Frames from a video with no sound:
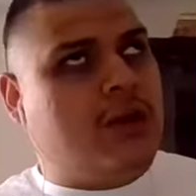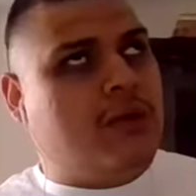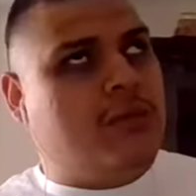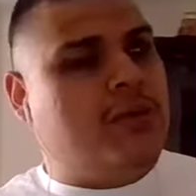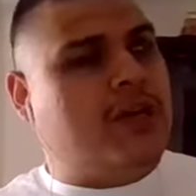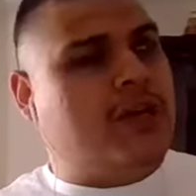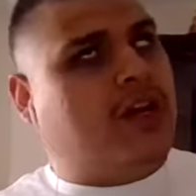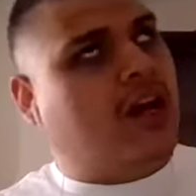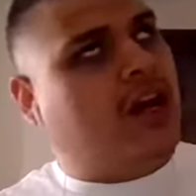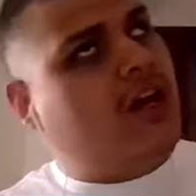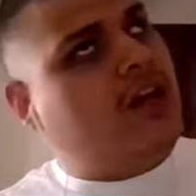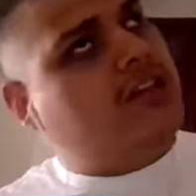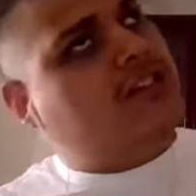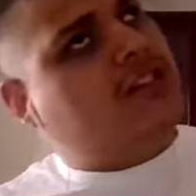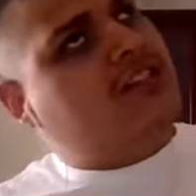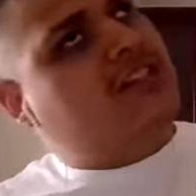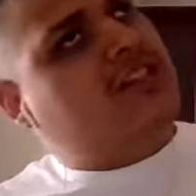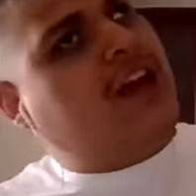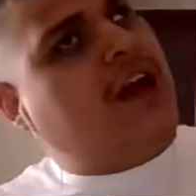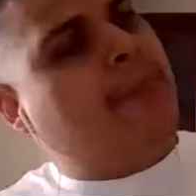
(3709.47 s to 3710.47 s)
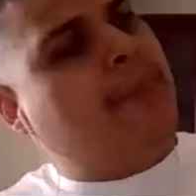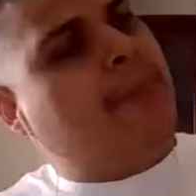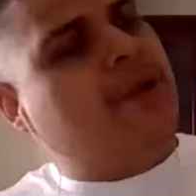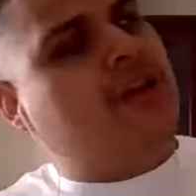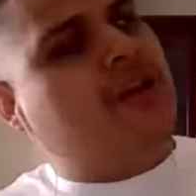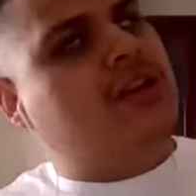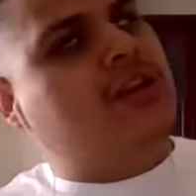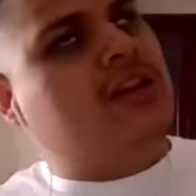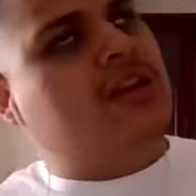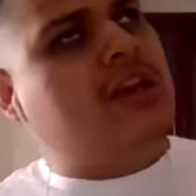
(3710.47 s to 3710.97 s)
because it's
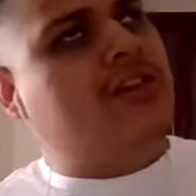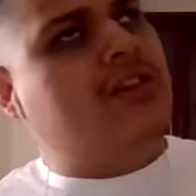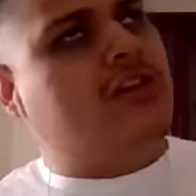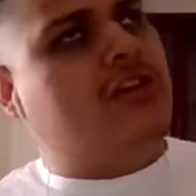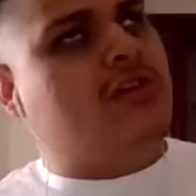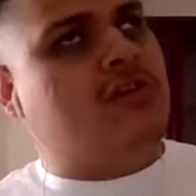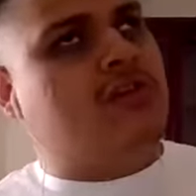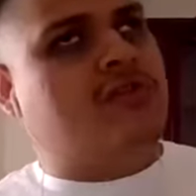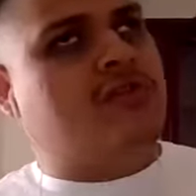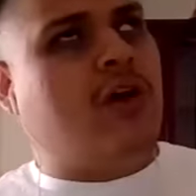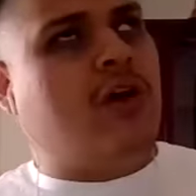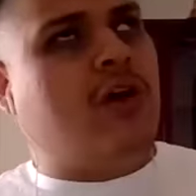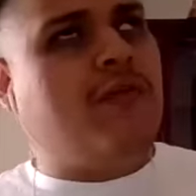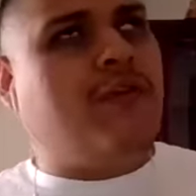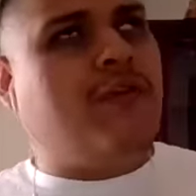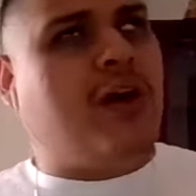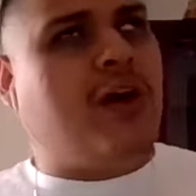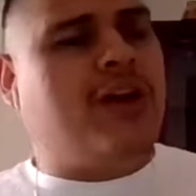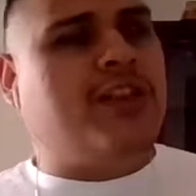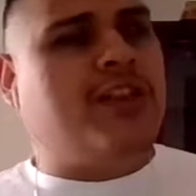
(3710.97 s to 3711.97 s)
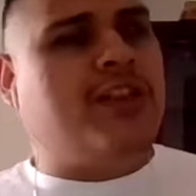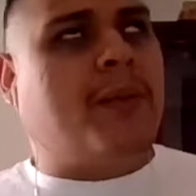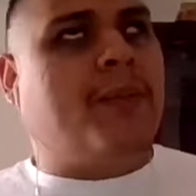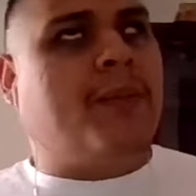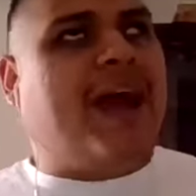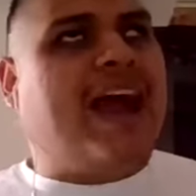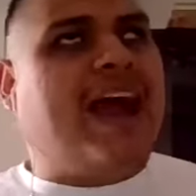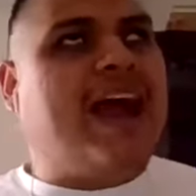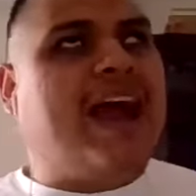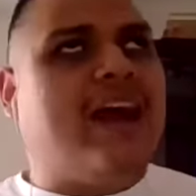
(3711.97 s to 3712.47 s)
happened either so far in the
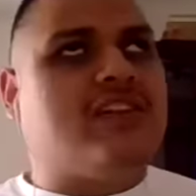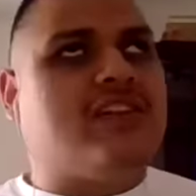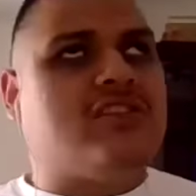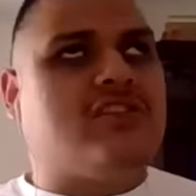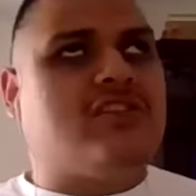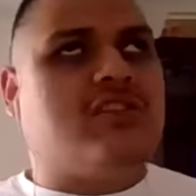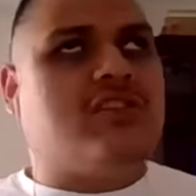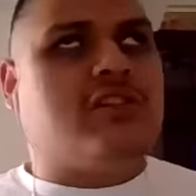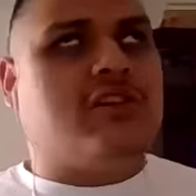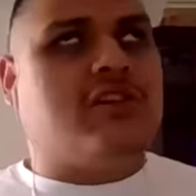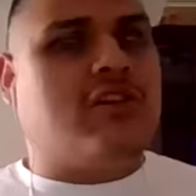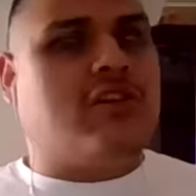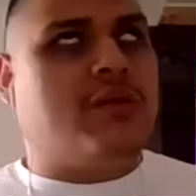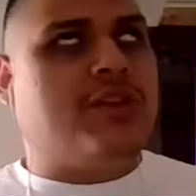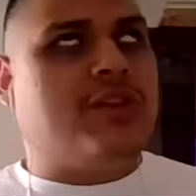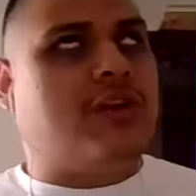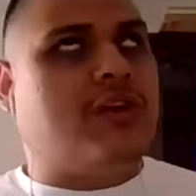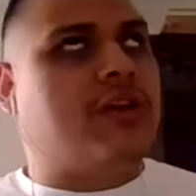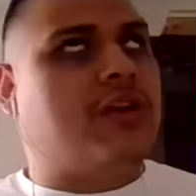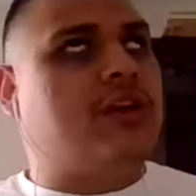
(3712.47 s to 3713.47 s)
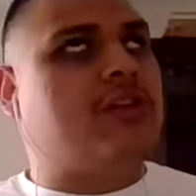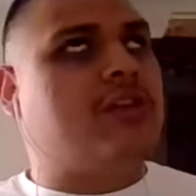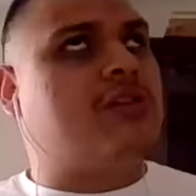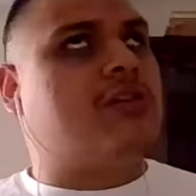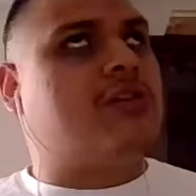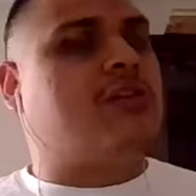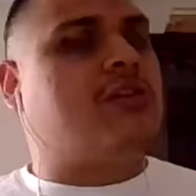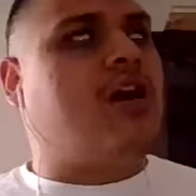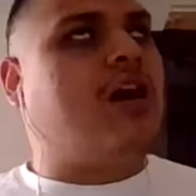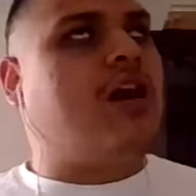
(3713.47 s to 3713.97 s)
past, you know, in their in
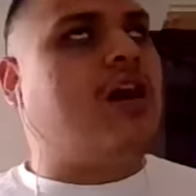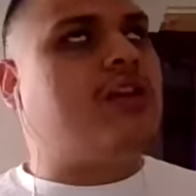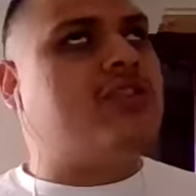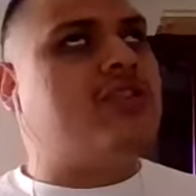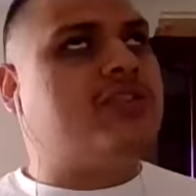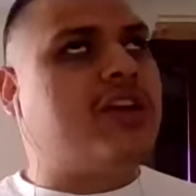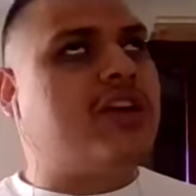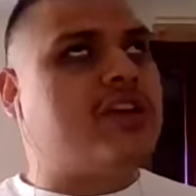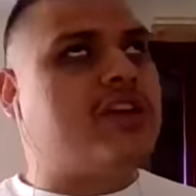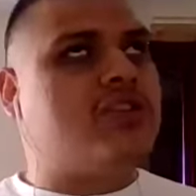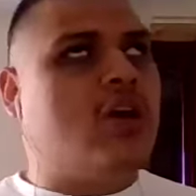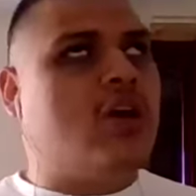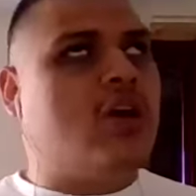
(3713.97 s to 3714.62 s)
their college days,